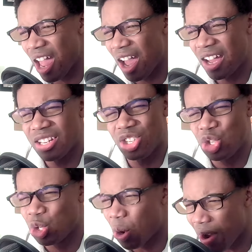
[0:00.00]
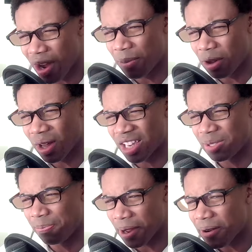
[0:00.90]
enjoyable
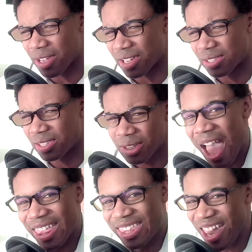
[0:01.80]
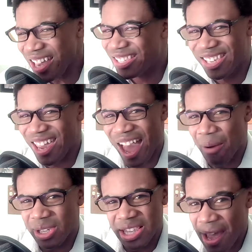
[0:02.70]
experience. I can't say I
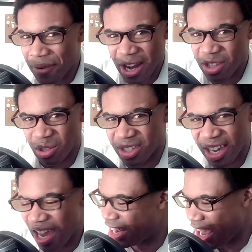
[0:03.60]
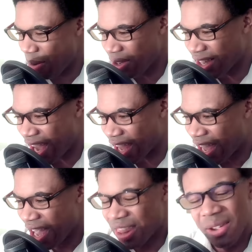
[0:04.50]
was never entertained. It was like,
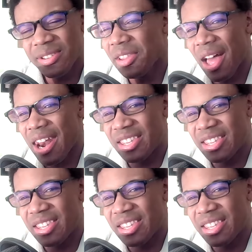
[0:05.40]
there was a lot of